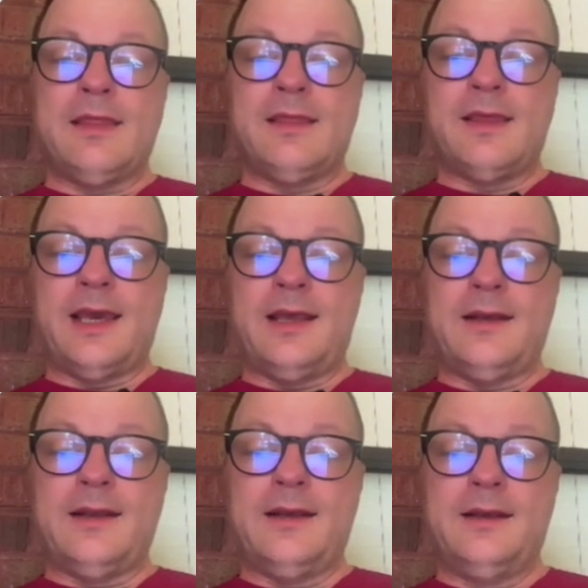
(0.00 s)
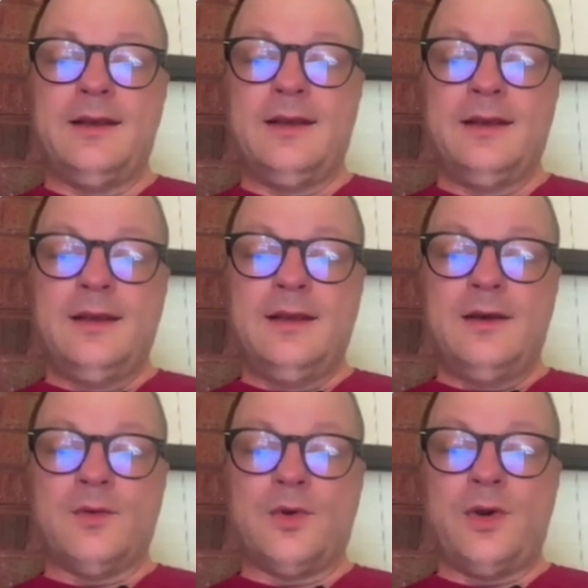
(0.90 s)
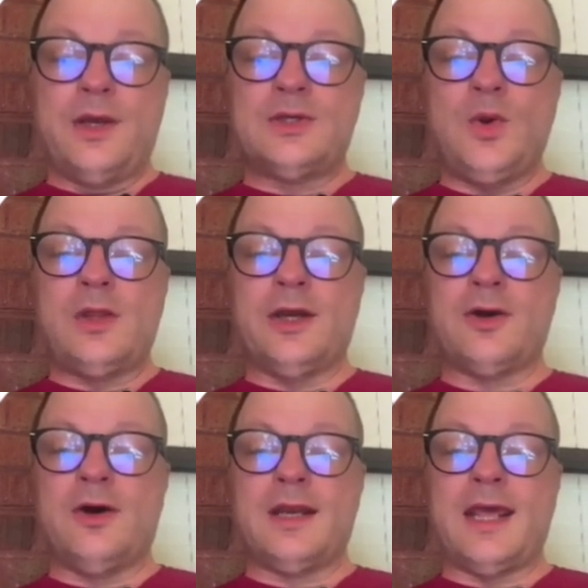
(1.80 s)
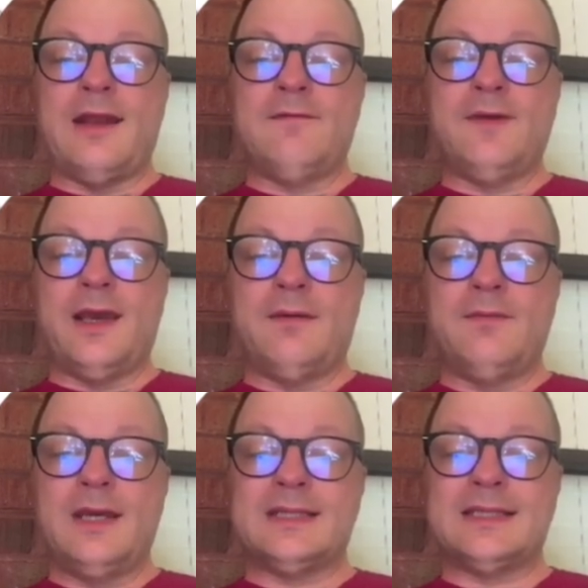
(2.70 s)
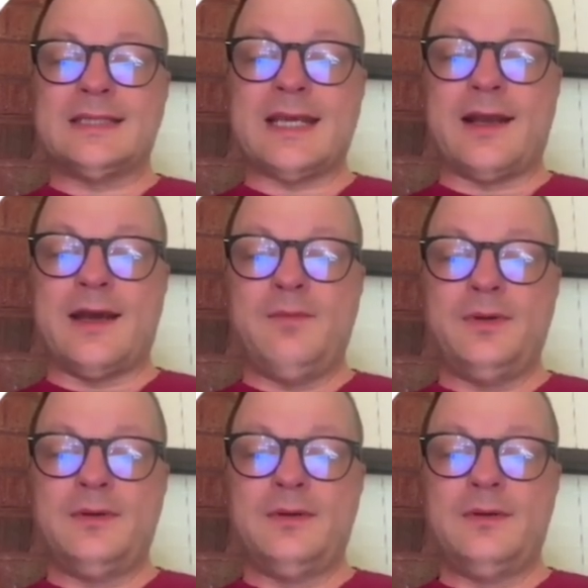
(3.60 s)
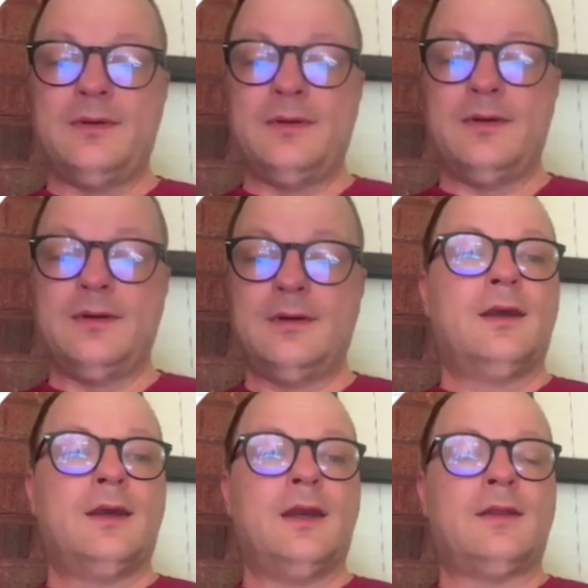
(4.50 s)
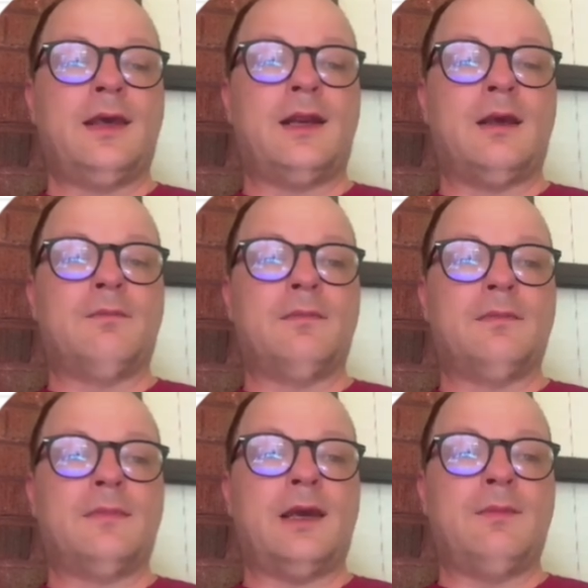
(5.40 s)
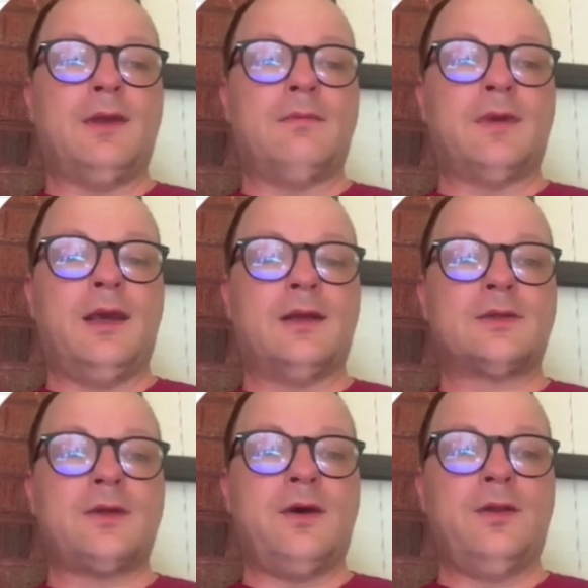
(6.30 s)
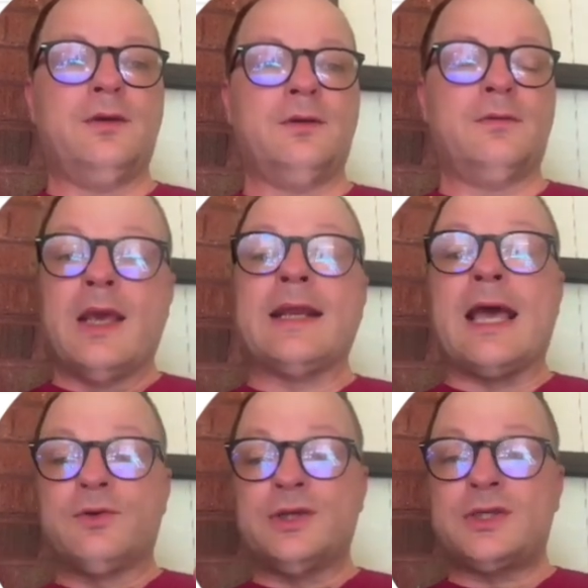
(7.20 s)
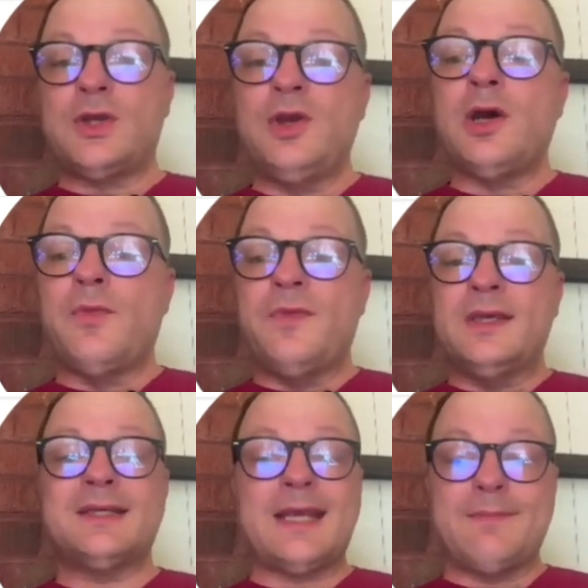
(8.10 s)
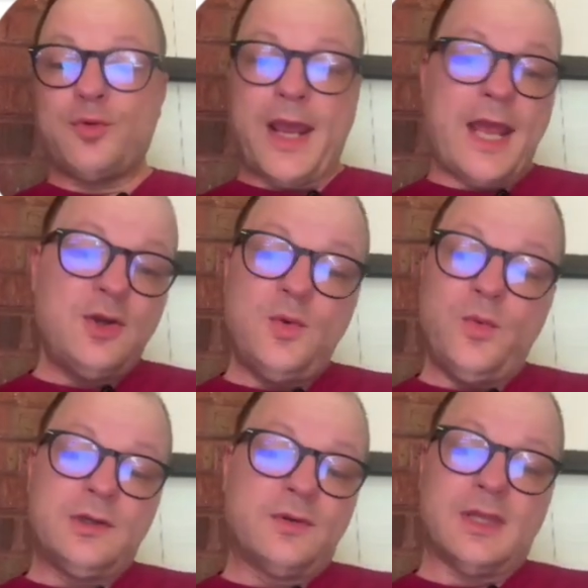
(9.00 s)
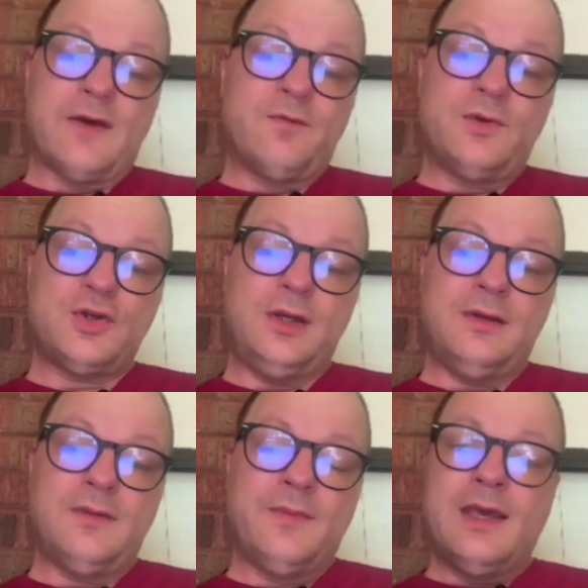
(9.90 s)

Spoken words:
then we're going to click on NVM setup, and then I'm in my installer. Now, just so you know, this is a brand new Windows 11 machine.